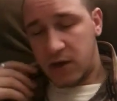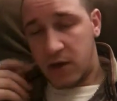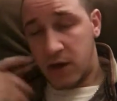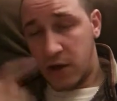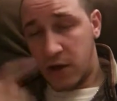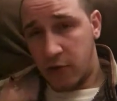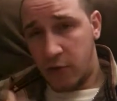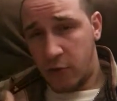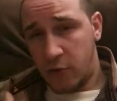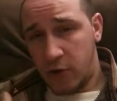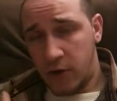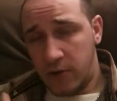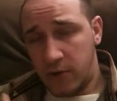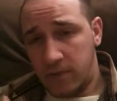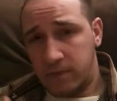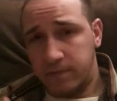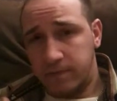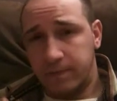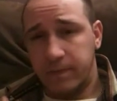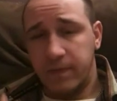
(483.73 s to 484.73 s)
Another
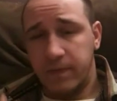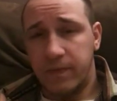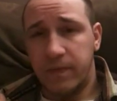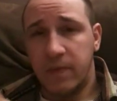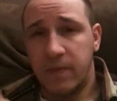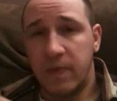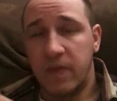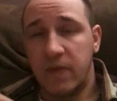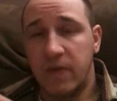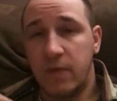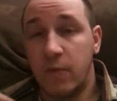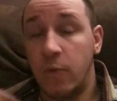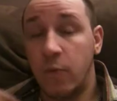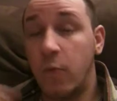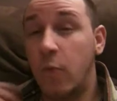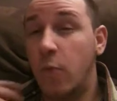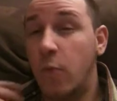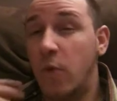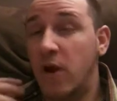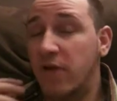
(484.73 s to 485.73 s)
one,
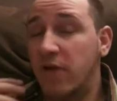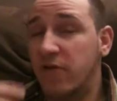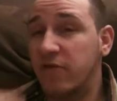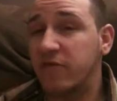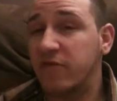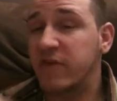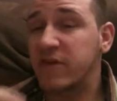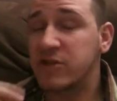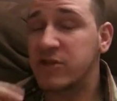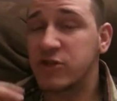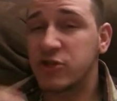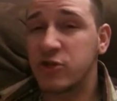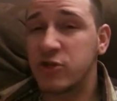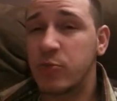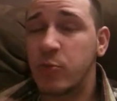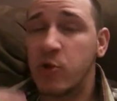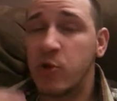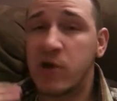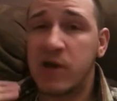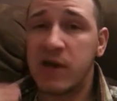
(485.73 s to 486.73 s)
whatever features
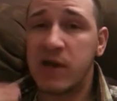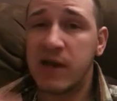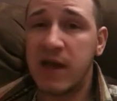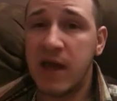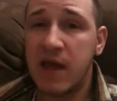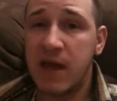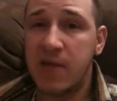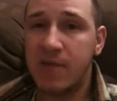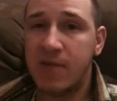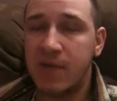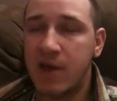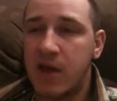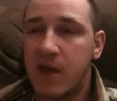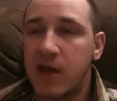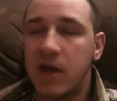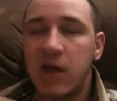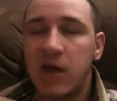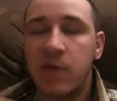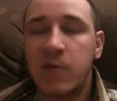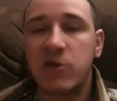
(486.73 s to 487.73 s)
you put in a game,
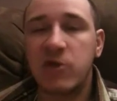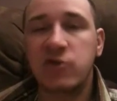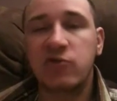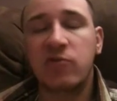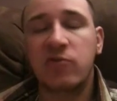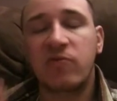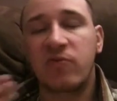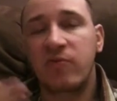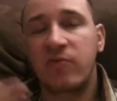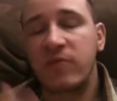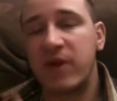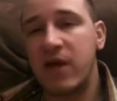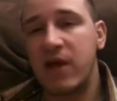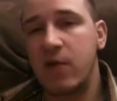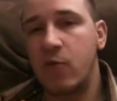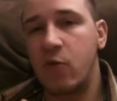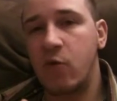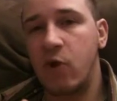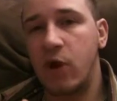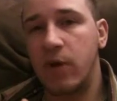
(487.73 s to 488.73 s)
commit to them from
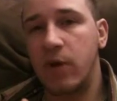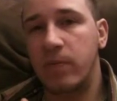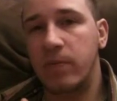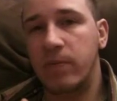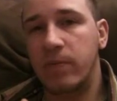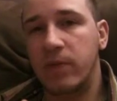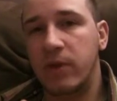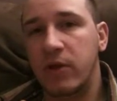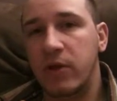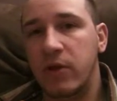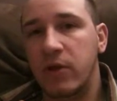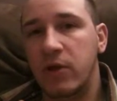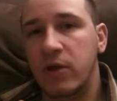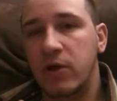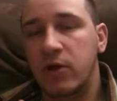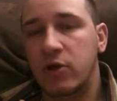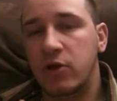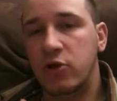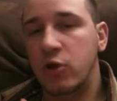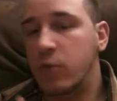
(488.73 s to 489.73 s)
day one.
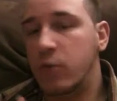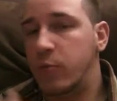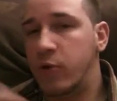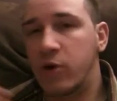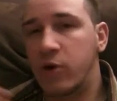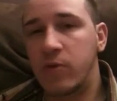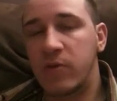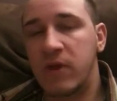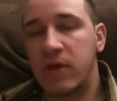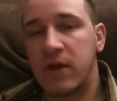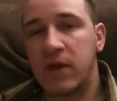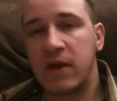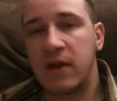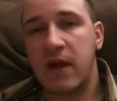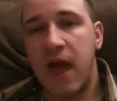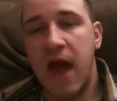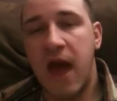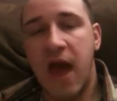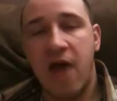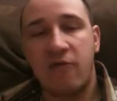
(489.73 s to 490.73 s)
Don't put them in
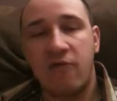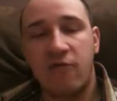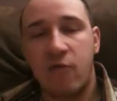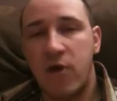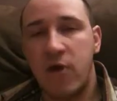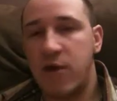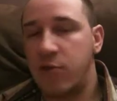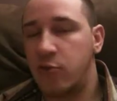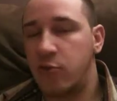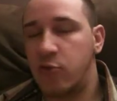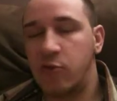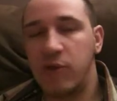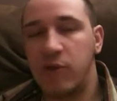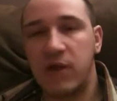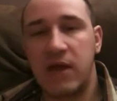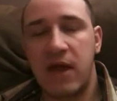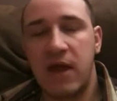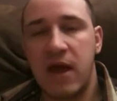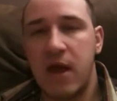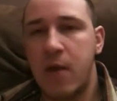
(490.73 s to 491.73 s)
halfway through
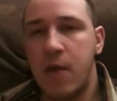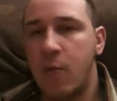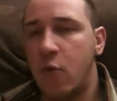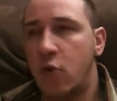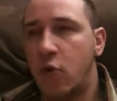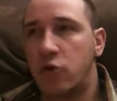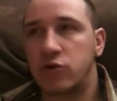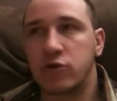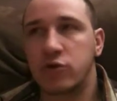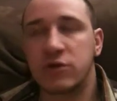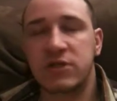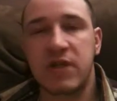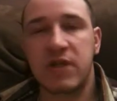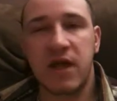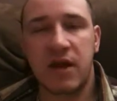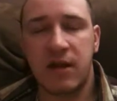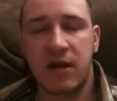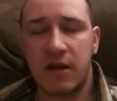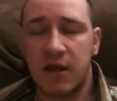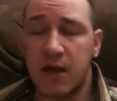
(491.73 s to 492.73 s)
the game or towards
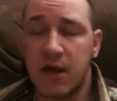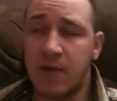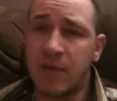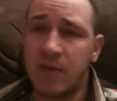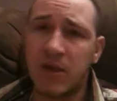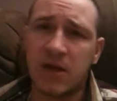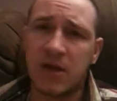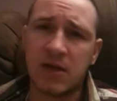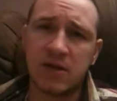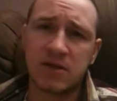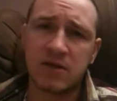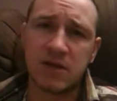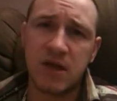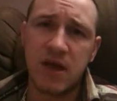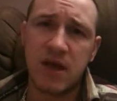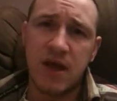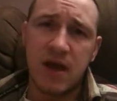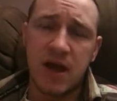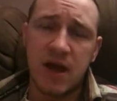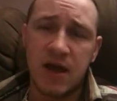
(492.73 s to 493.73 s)
the end of the game because
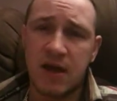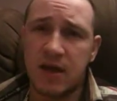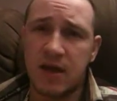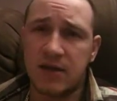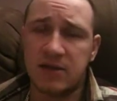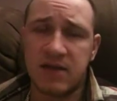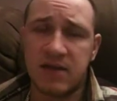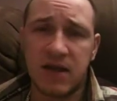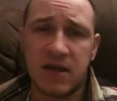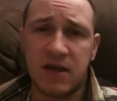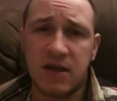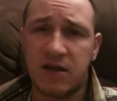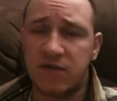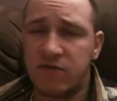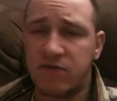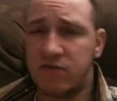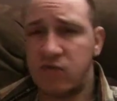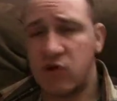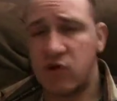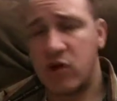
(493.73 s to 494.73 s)
an
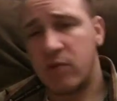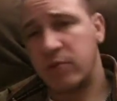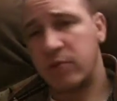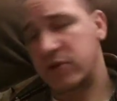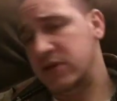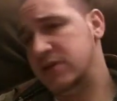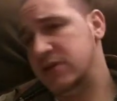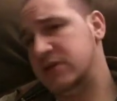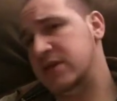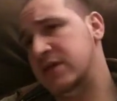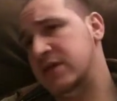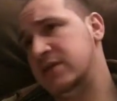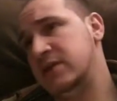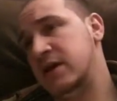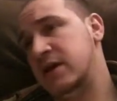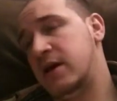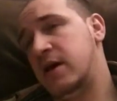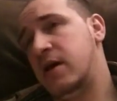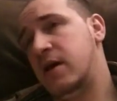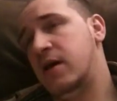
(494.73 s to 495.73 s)
executive of your company says,
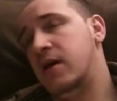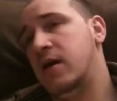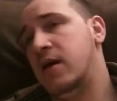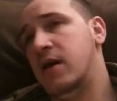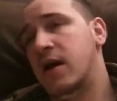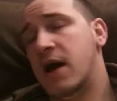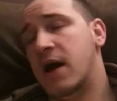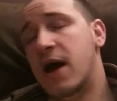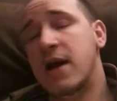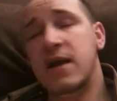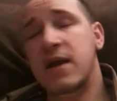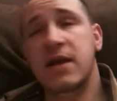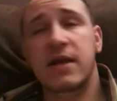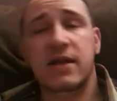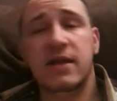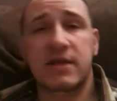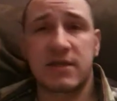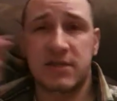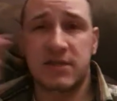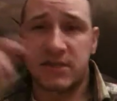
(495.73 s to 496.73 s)
hey, I need to
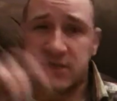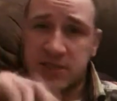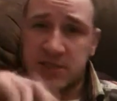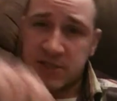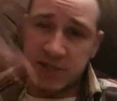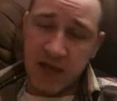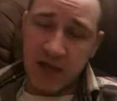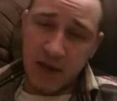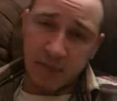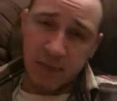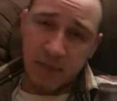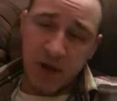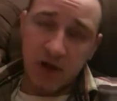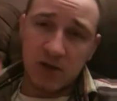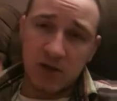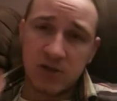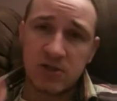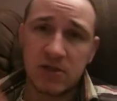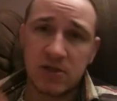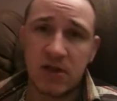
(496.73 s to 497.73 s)
get this
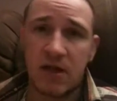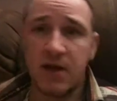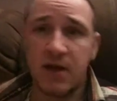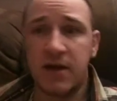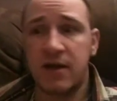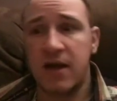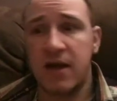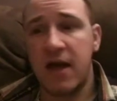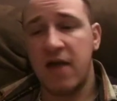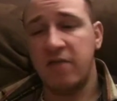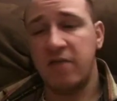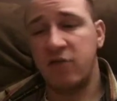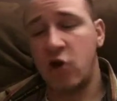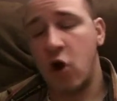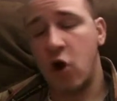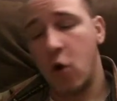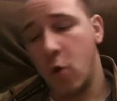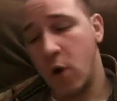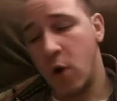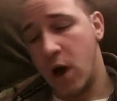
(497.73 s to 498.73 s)
checkbox. I need to have
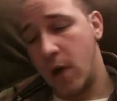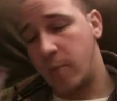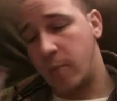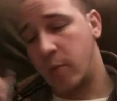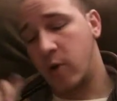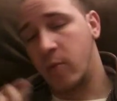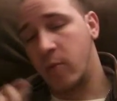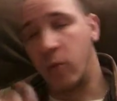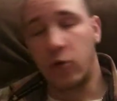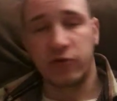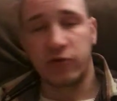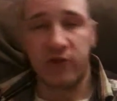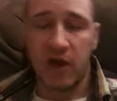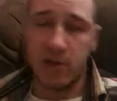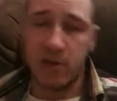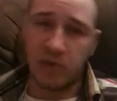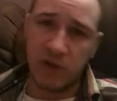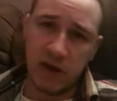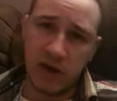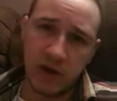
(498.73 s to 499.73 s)
co-op or
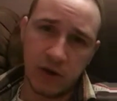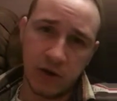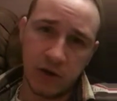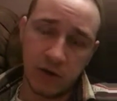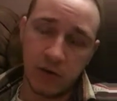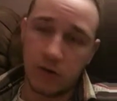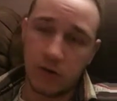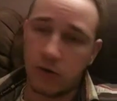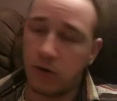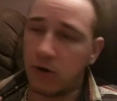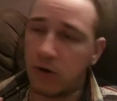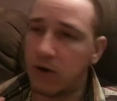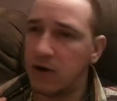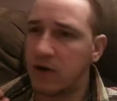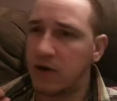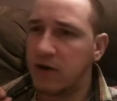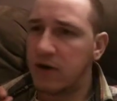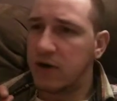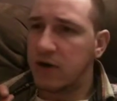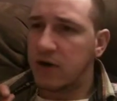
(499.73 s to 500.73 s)
multiplayer or
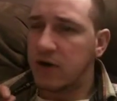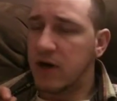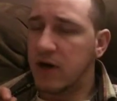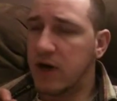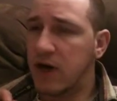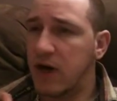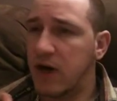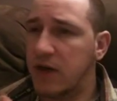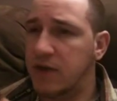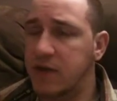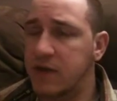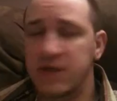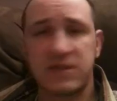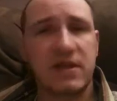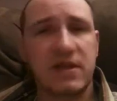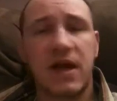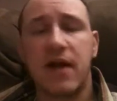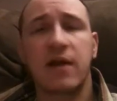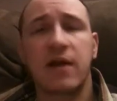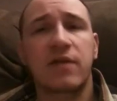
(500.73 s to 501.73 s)
this
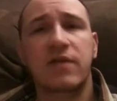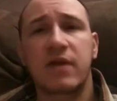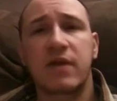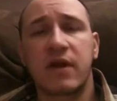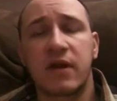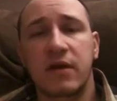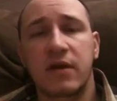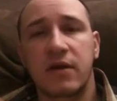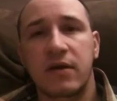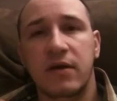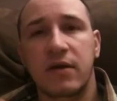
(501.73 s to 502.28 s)
kind of thing.